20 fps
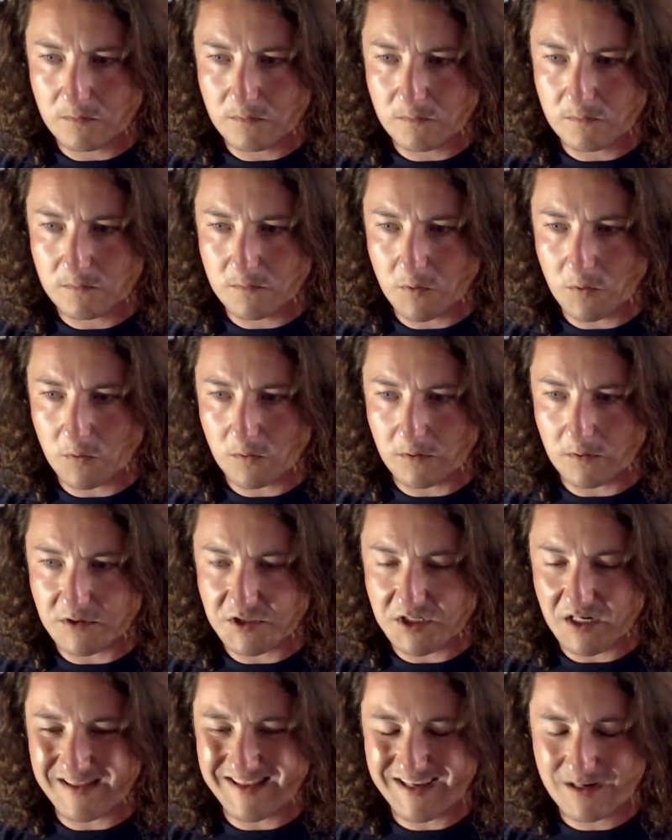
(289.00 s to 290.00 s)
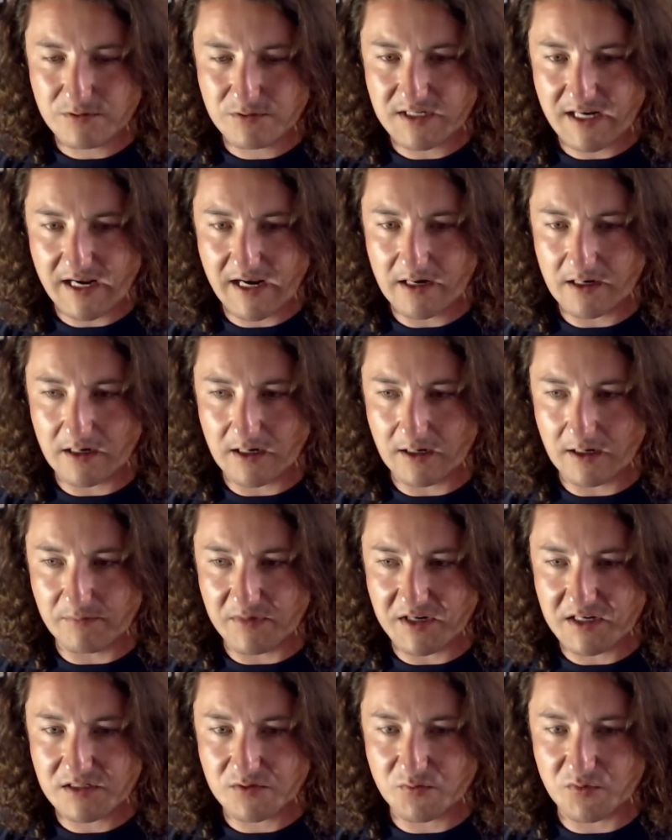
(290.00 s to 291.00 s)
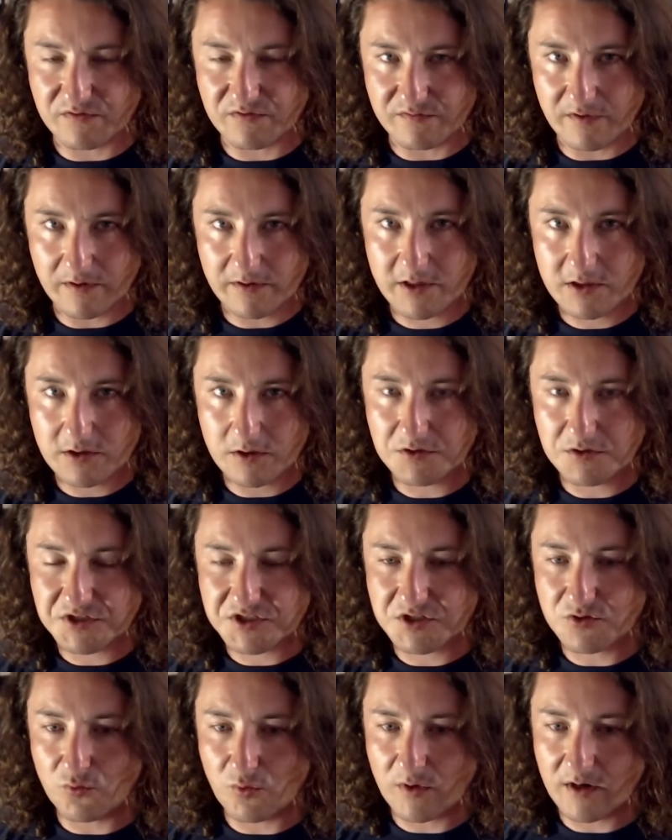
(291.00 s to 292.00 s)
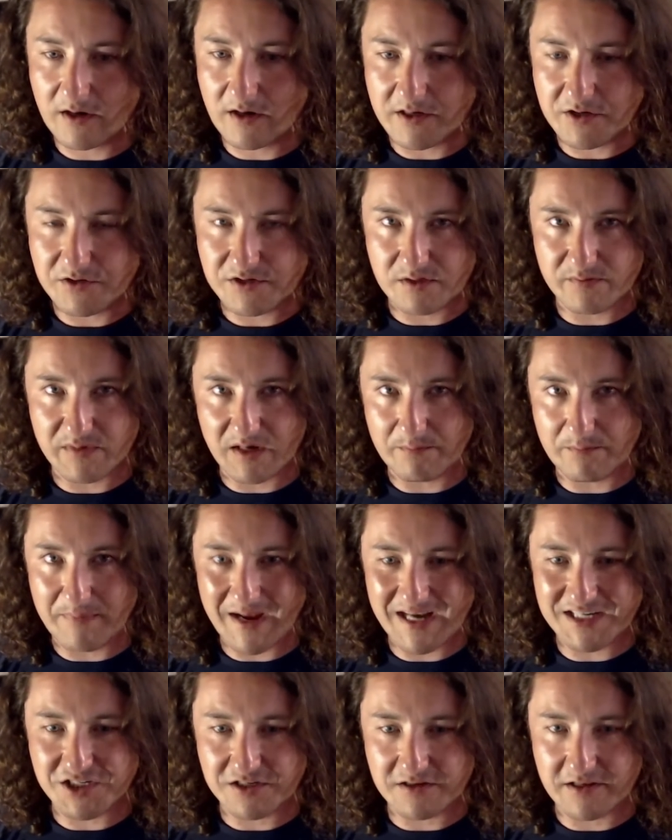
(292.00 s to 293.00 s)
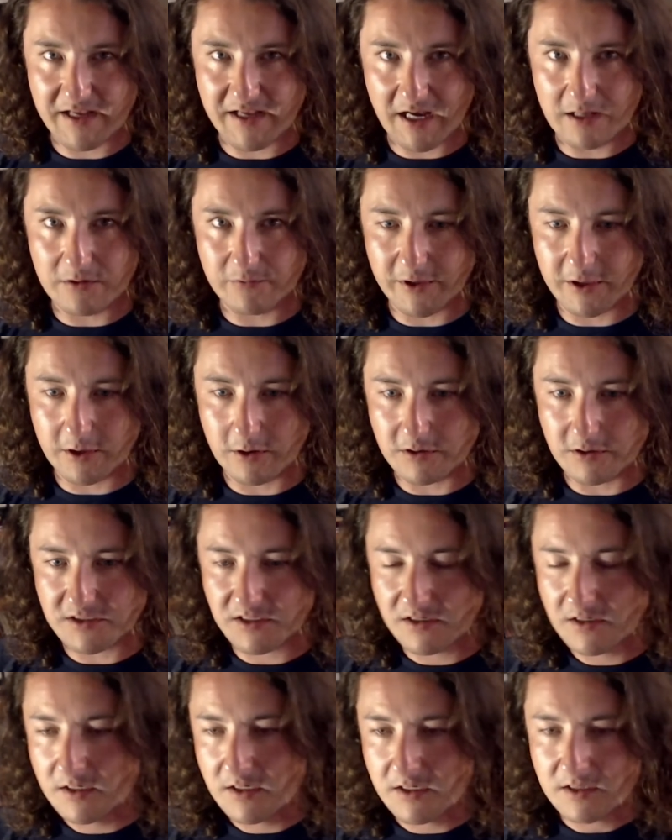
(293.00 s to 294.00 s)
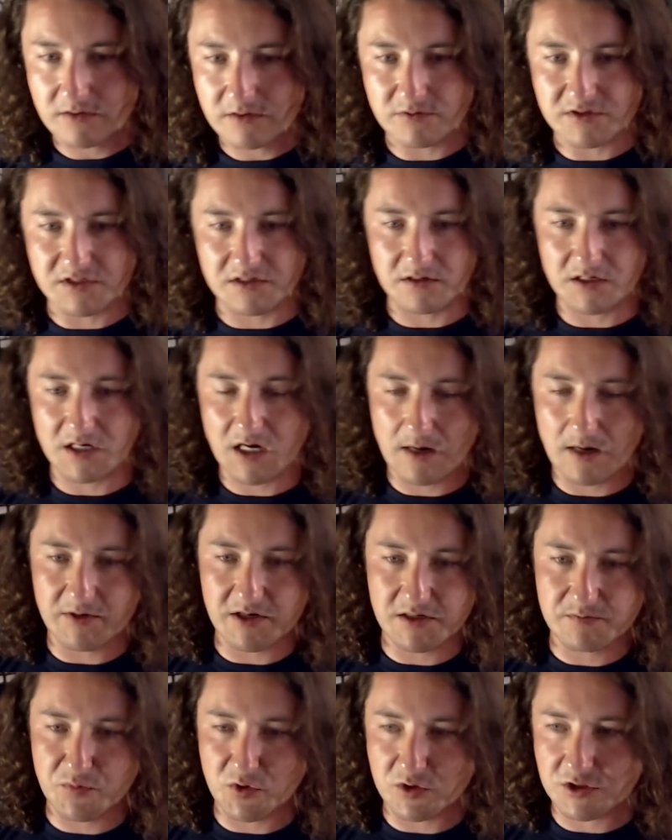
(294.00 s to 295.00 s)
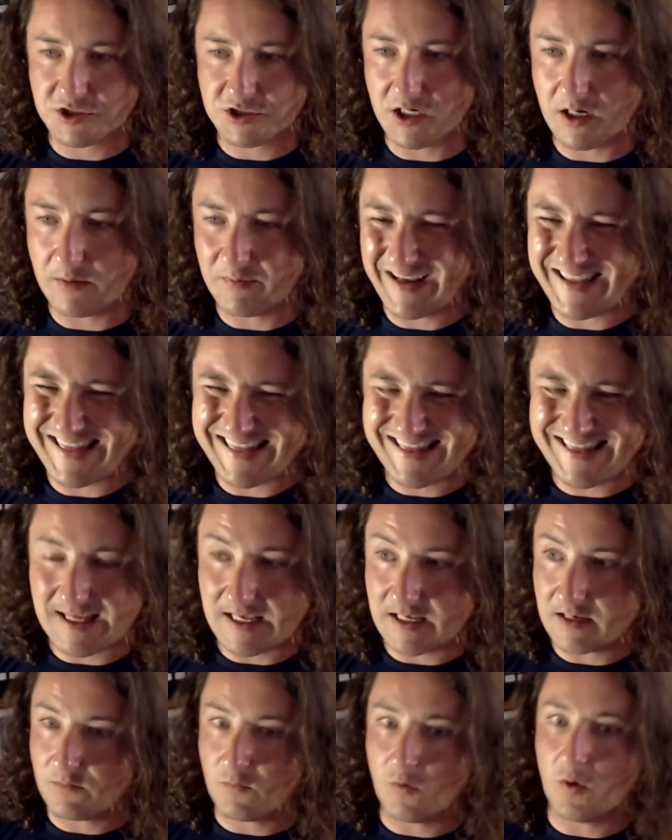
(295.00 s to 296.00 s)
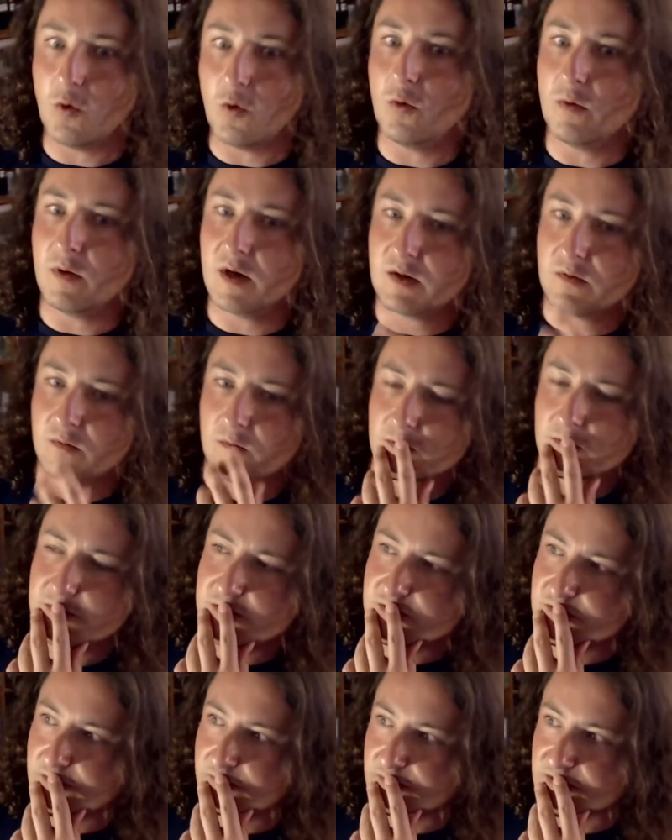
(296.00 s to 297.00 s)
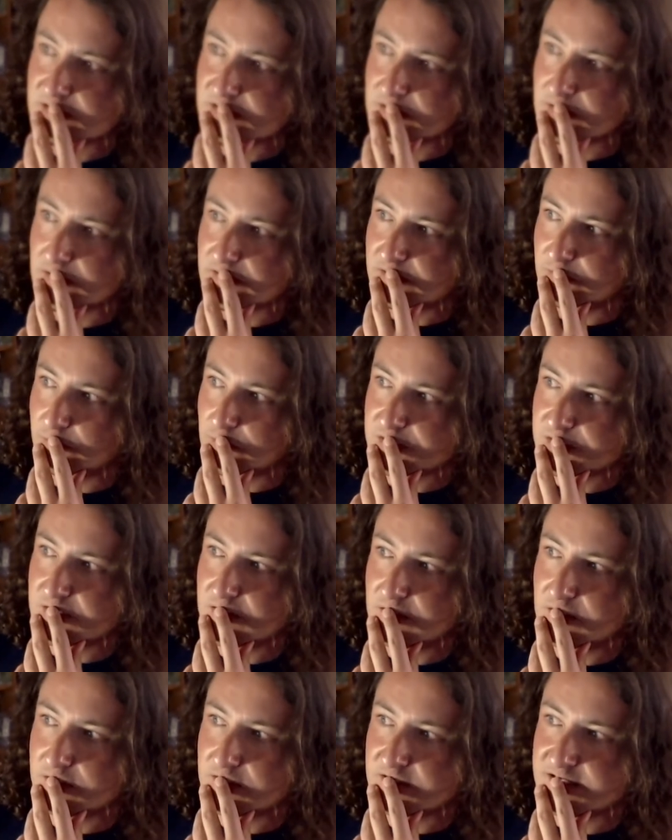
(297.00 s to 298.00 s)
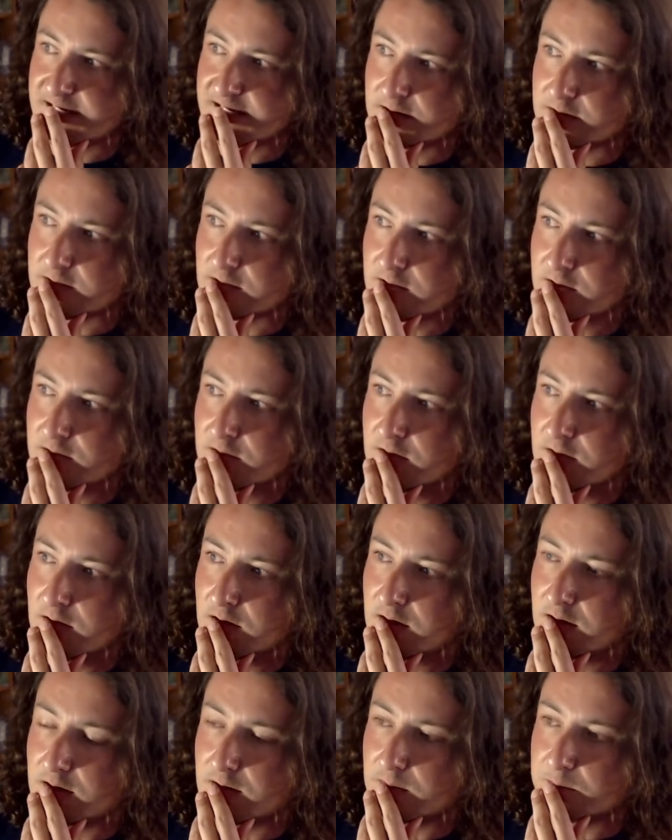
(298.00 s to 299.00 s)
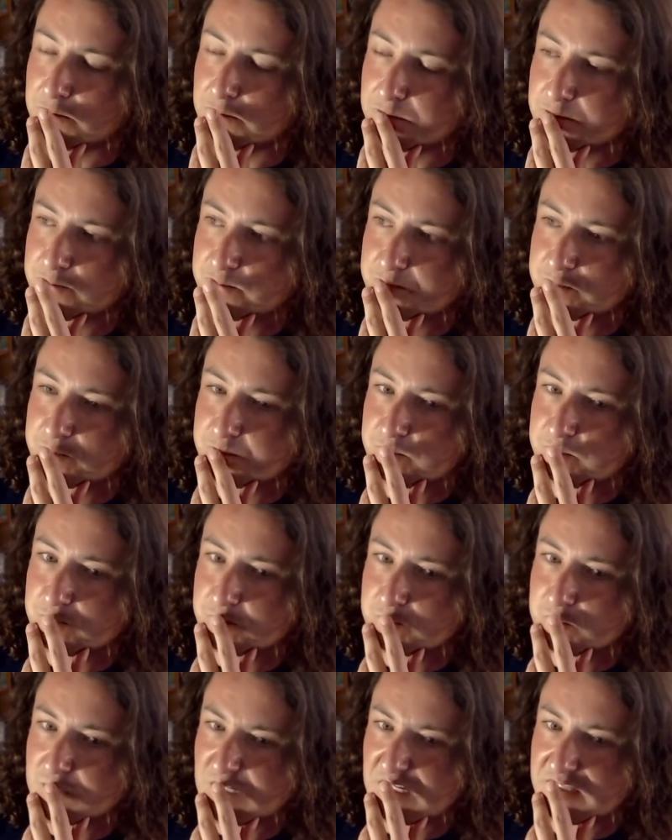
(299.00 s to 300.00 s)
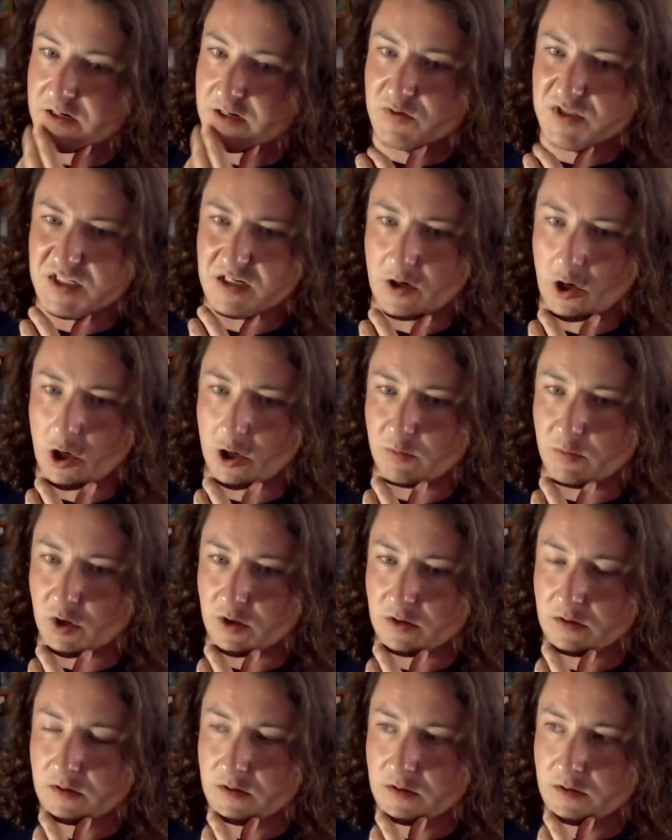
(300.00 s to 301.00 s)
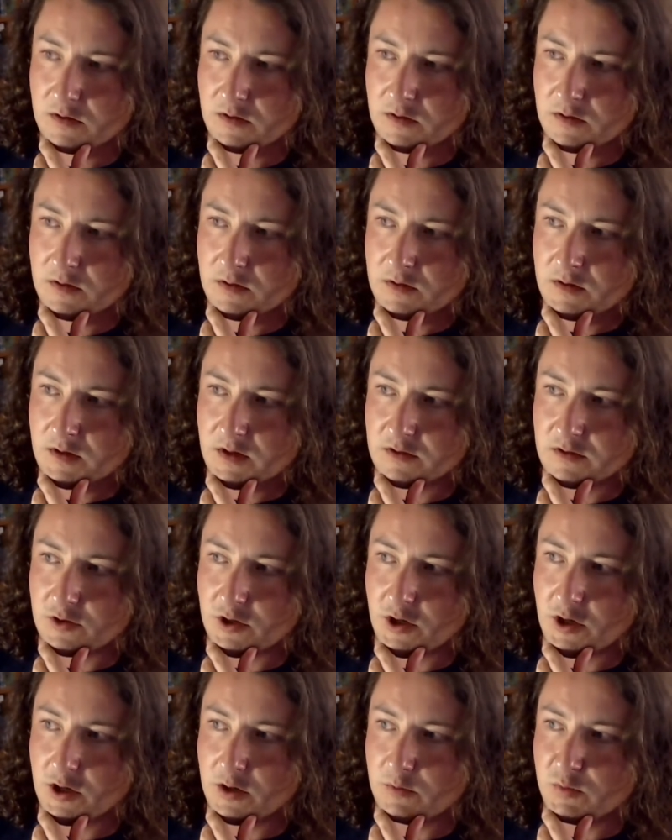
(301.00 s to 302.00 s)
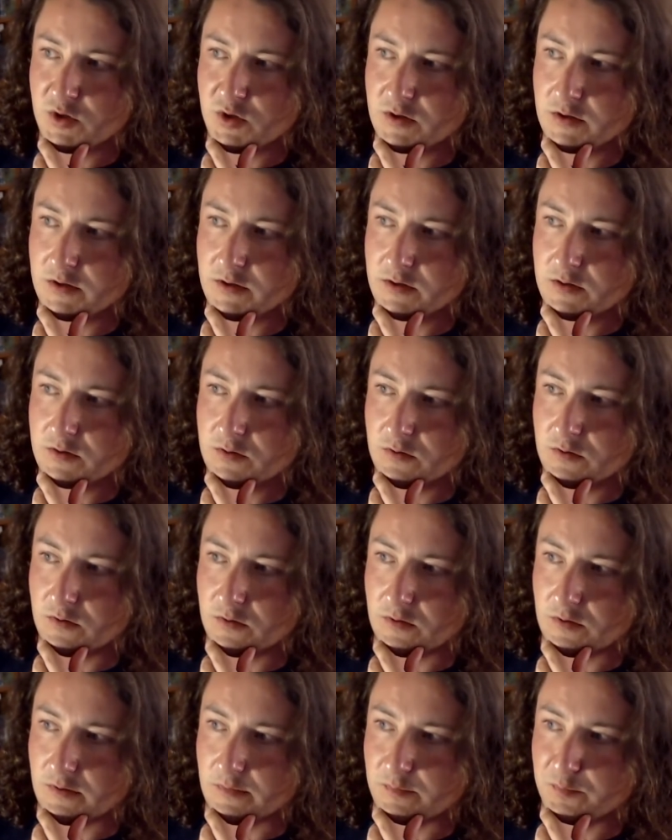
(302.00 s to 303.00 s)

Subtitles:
Orange. I think it was Anaheim because it was very close to where I used to buy Magic the Gathering cards. There was a comic book shop. I think, whoa, what street was it on? It was on Catella. I think it was on Harbor, either Harbor or